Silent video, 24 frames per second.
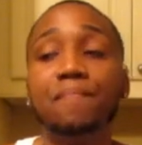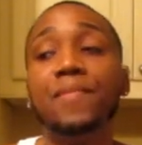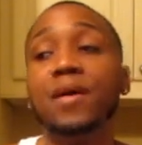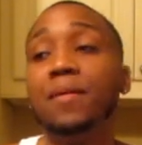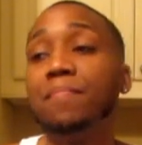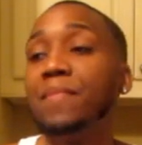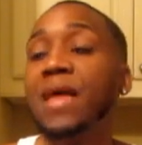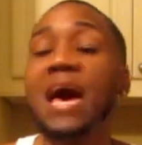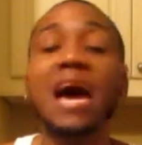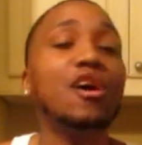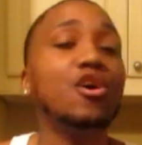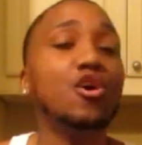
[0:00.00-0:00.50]
I'm
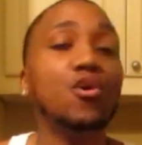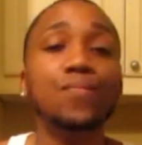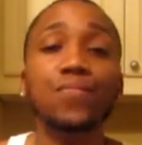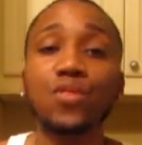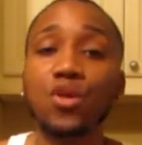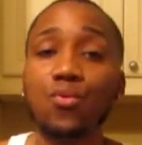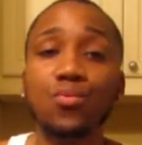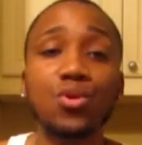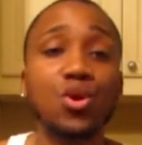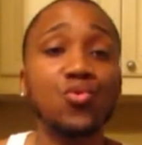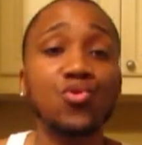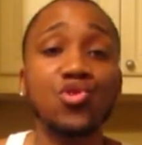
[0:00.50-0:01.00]
not gonna
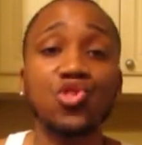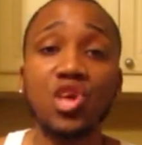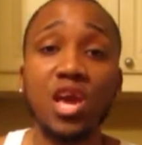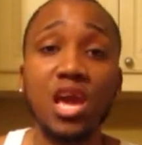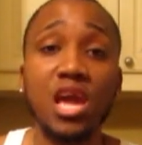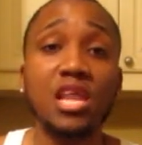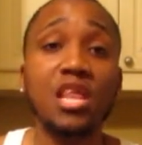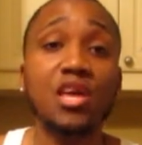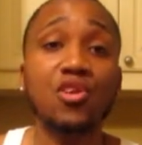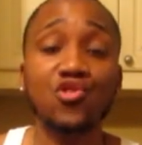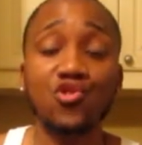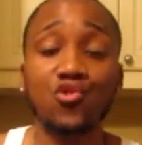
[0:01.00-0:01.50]
throw no
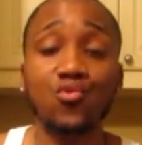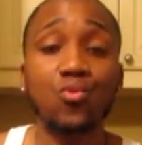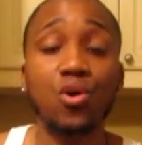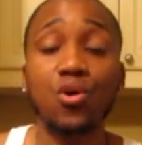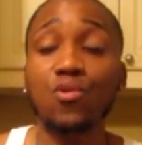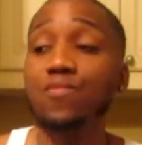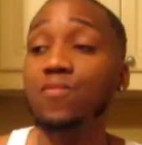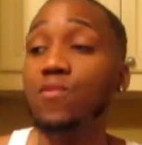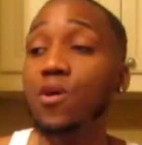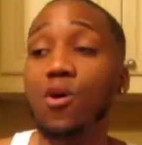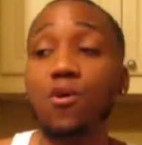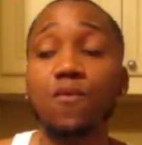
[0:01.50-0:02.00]
shade at you
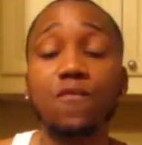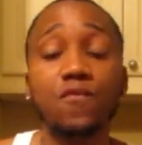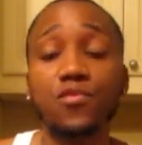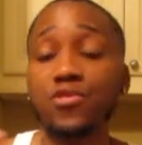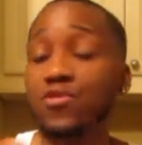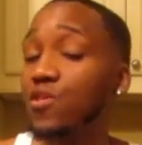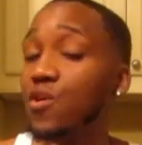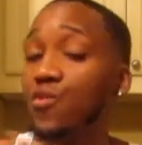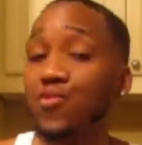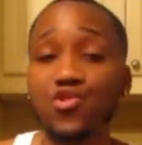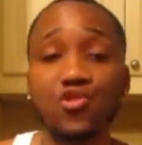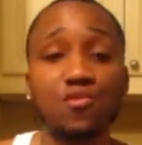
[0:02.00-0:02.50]
on, on
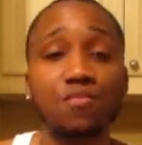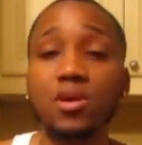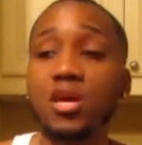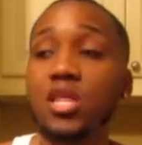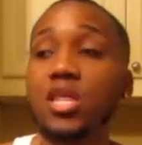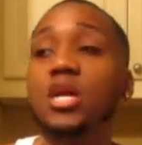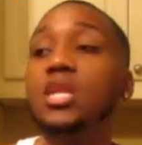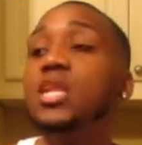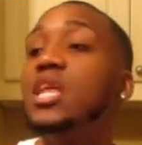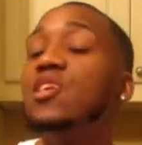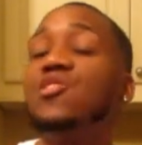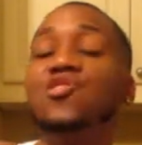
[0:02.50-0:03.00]
social
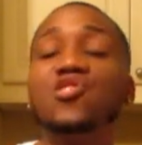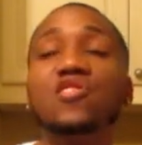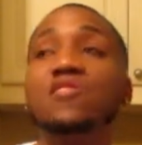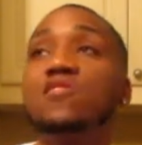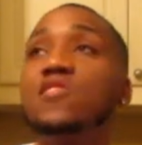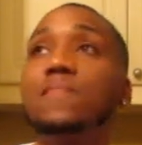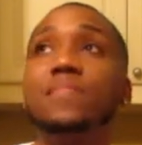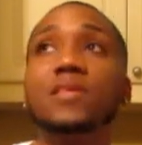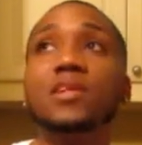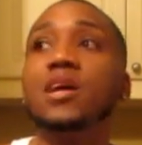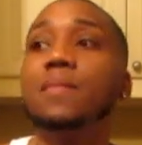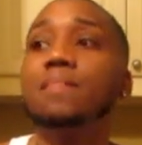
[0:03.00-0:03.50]
media. That's
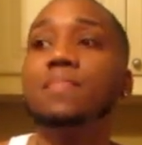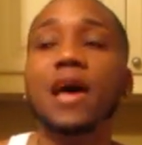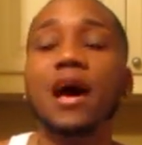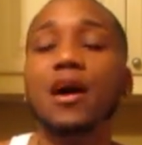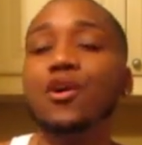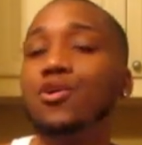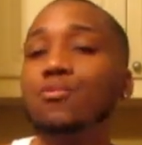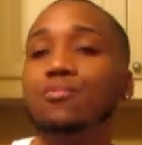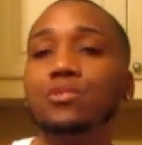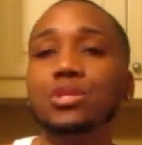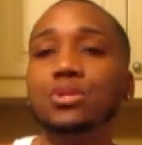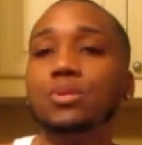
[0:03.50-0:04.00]
just something I'm
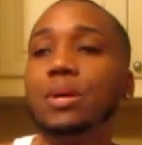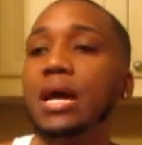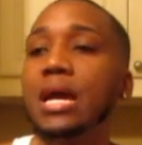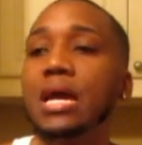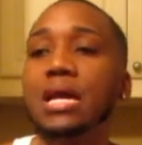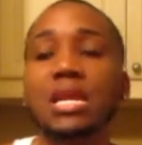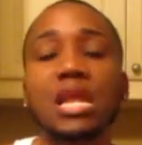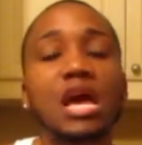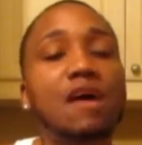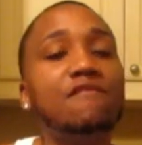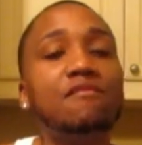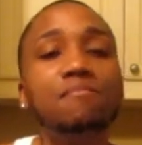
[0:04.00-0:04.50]
not gonna do. I
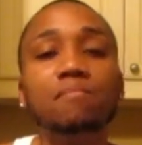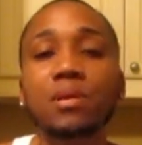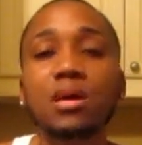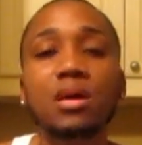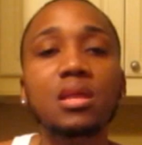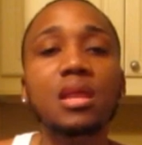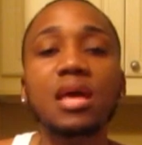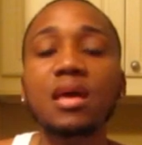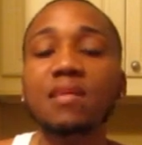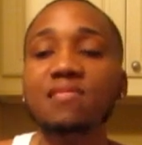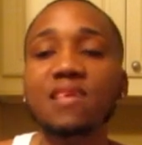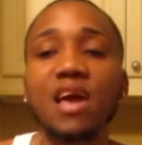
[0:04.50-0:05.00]
ain't never
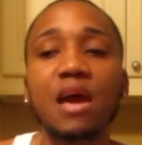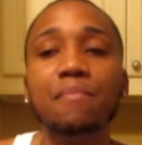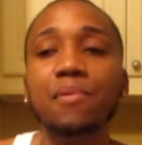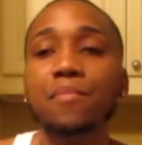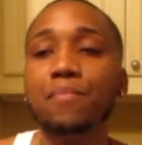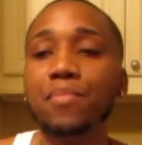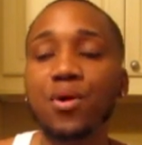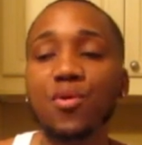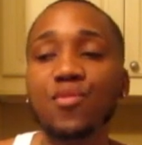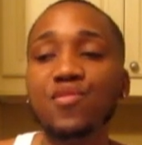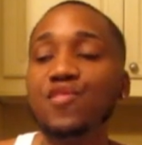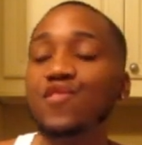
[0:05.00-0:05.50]
been that type
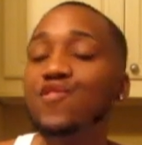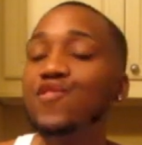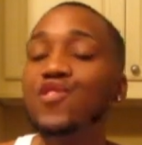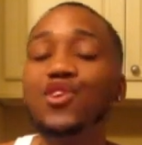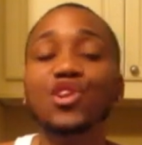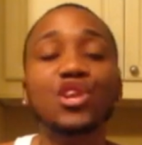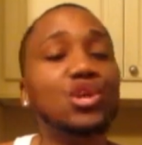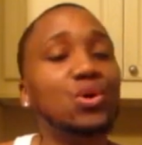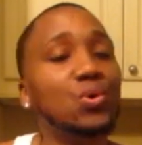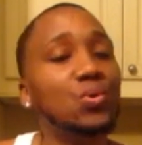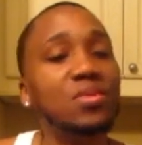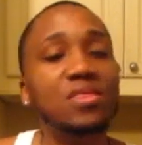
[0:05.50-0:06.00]
of person
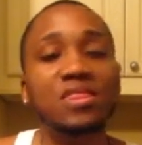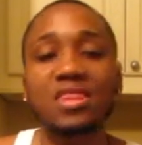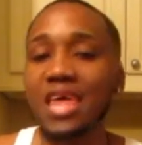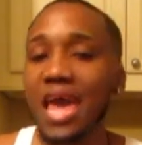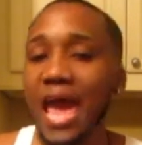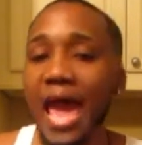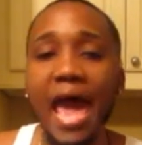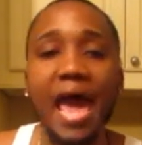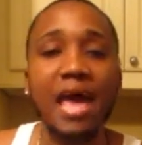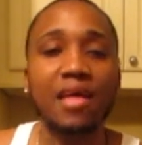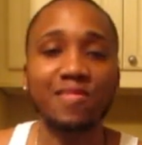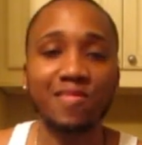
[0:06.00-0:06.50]
to do
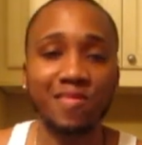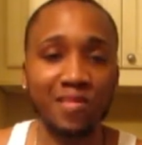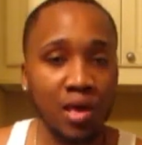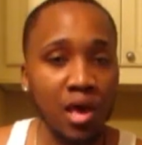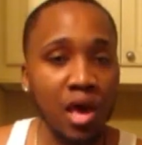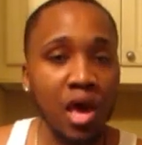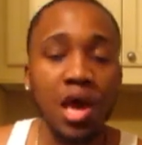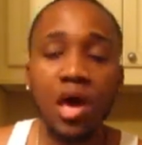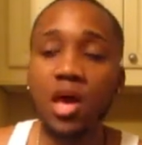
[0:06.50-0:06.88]
that.